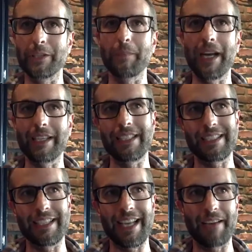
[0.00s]
body
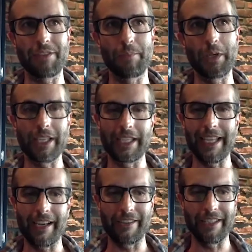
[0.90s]
doesn't have to break it
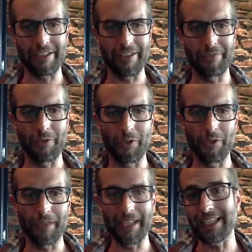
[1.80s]
down into the
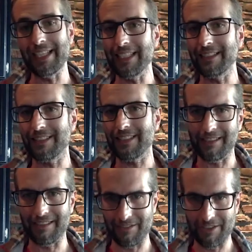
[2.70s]
form that it needs
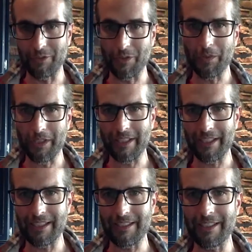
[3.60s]
to do the work that it
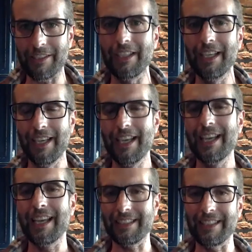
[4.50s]
needs to do
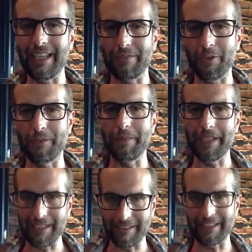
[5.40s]
yeah. it's in that form
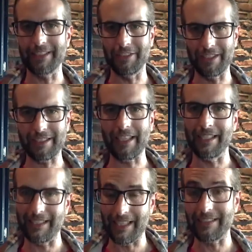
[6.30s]
immediately so it just kind
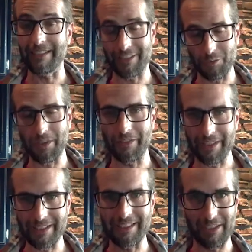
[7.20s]
of gets there this is one of the
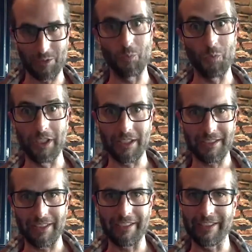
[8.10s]
reasons it just works
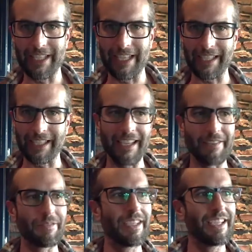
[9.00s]
like you take mm. it and i'm mm.